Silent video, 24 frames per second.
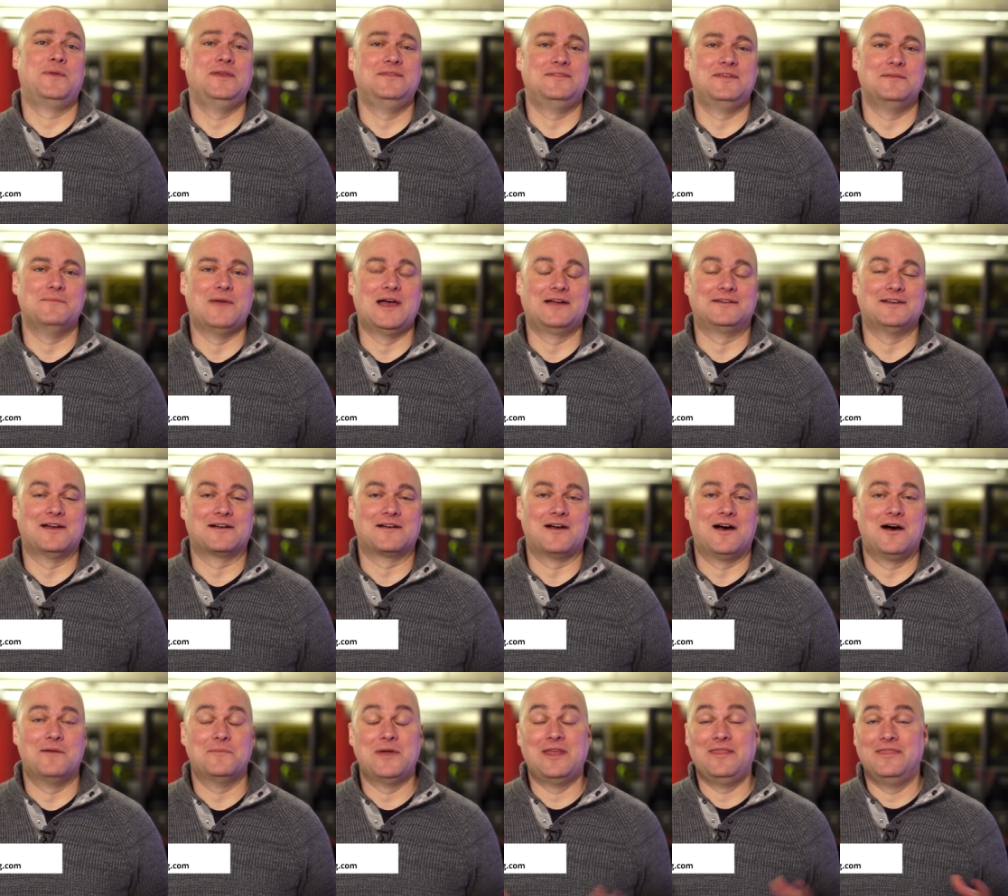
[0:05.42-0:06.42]

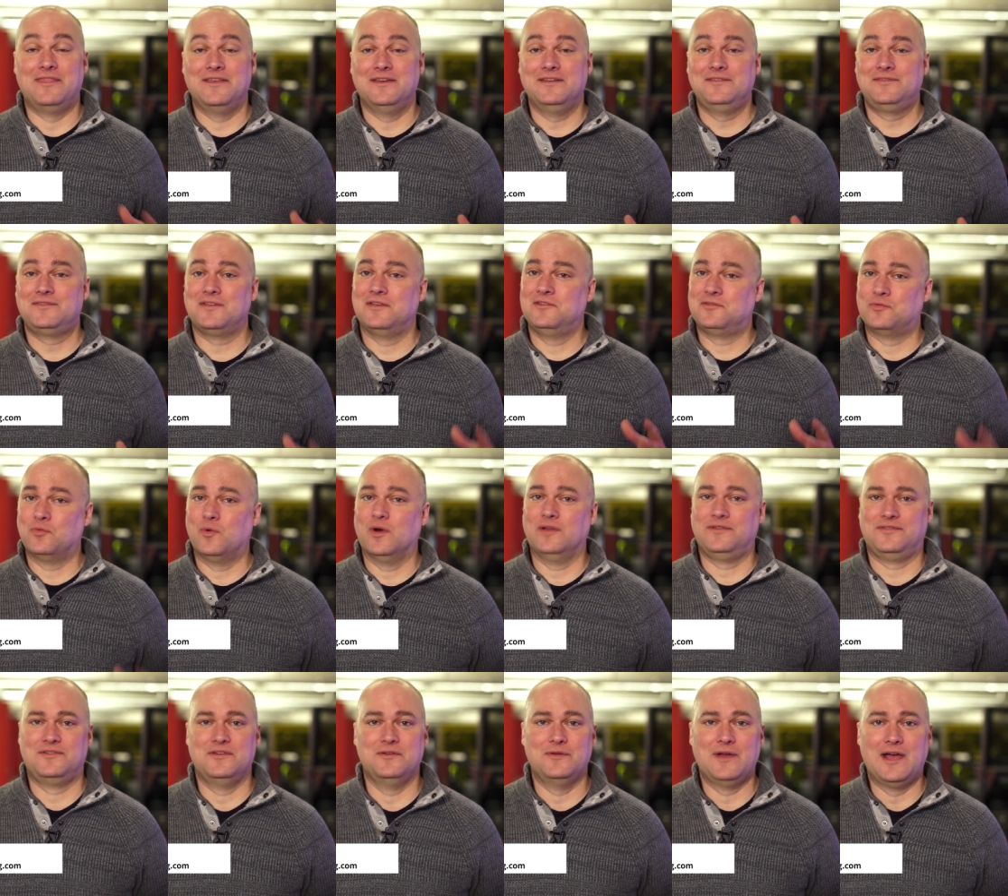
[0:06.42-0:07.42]
PCMag.com, and this is
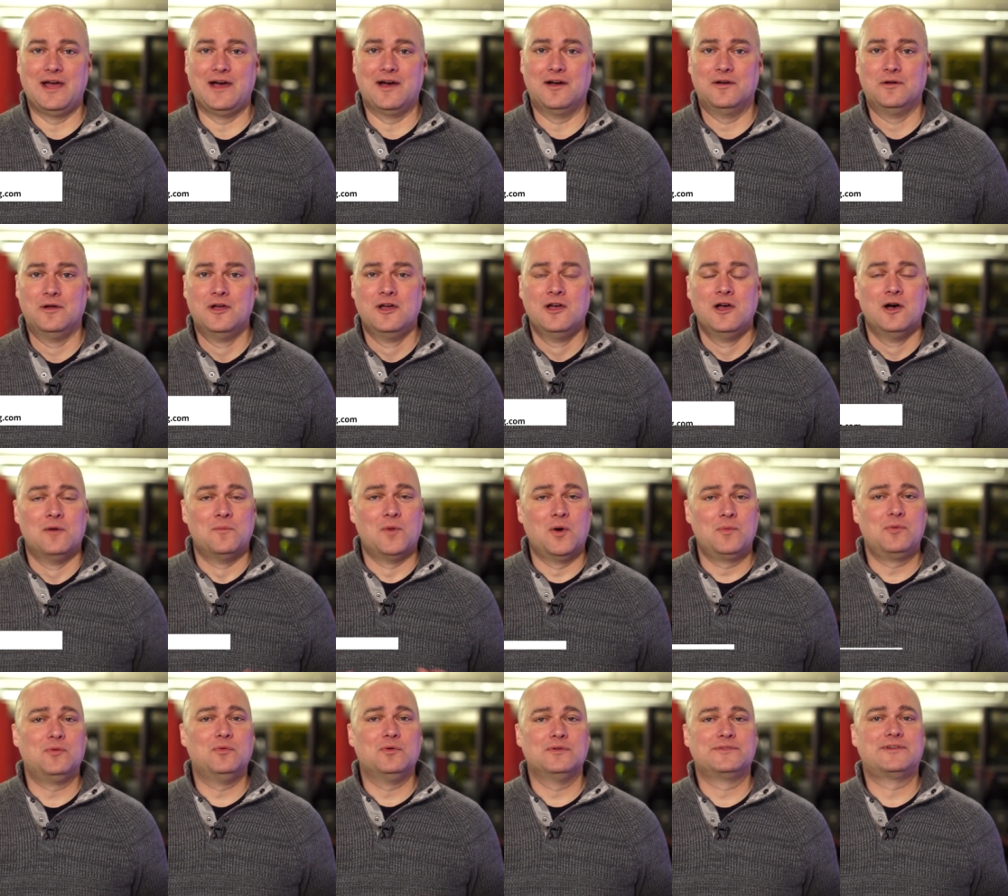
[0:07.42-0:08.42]
What's New Now.
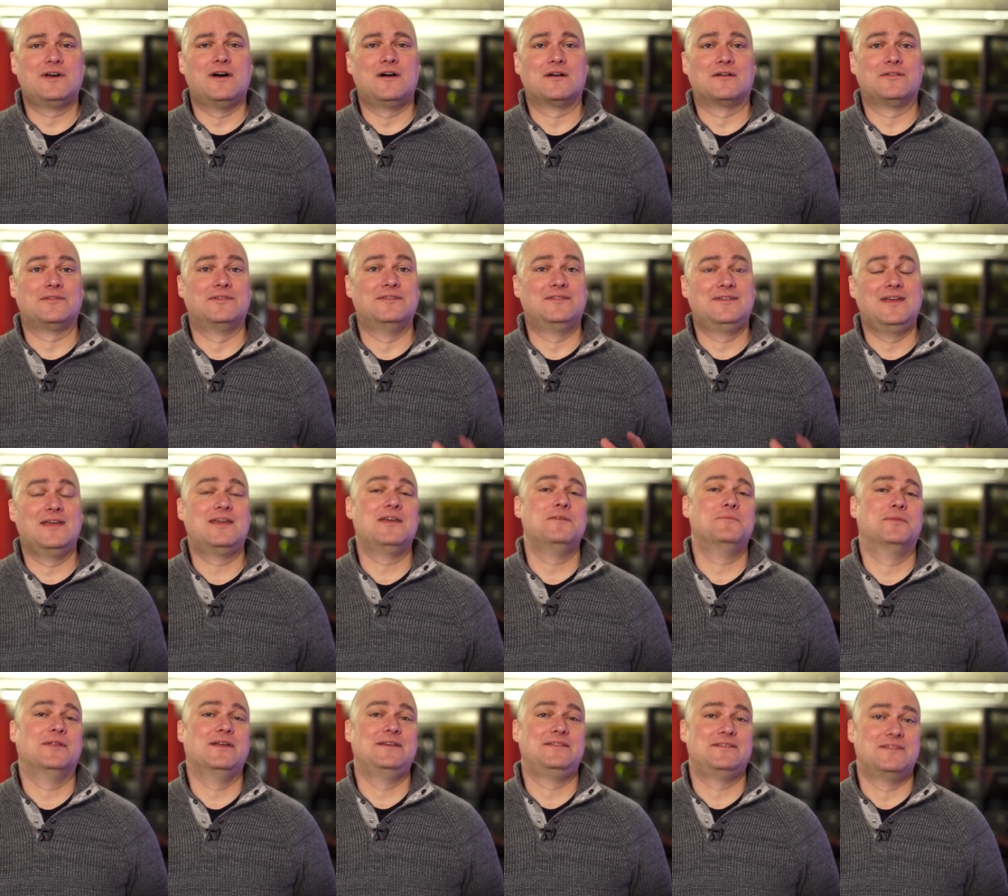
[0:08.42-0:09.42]
Mobile World Congress is taking
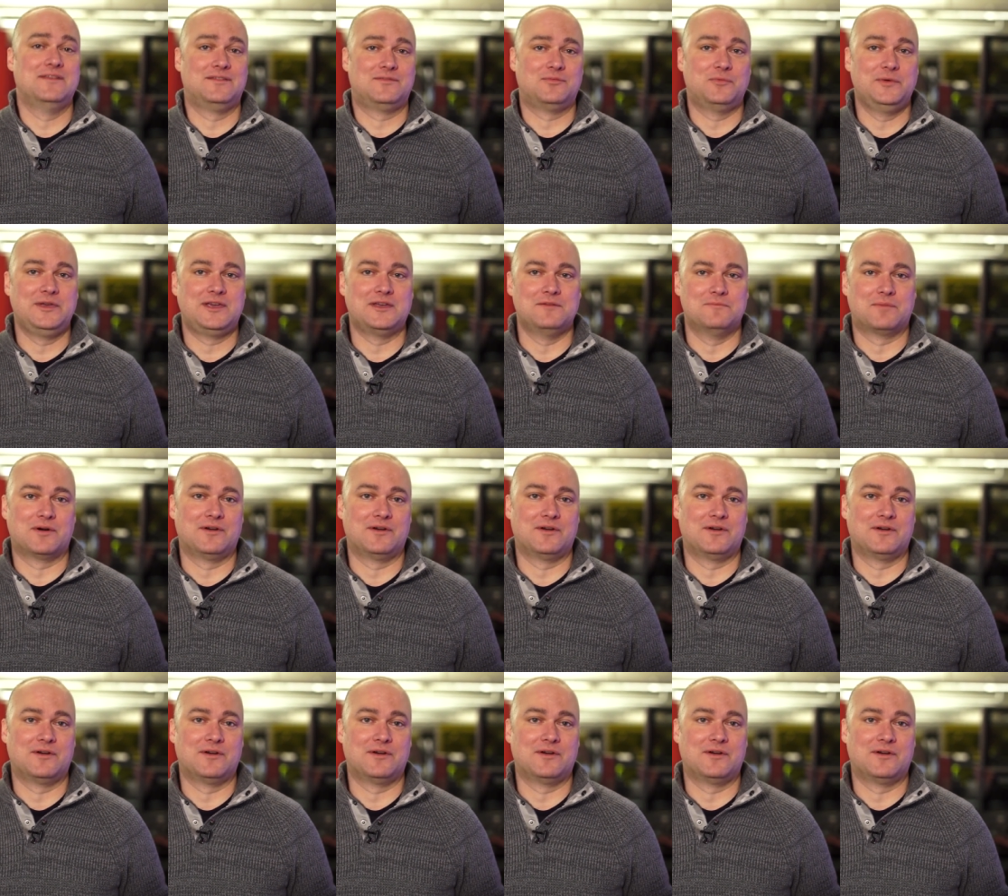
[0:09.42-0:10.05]
place this week in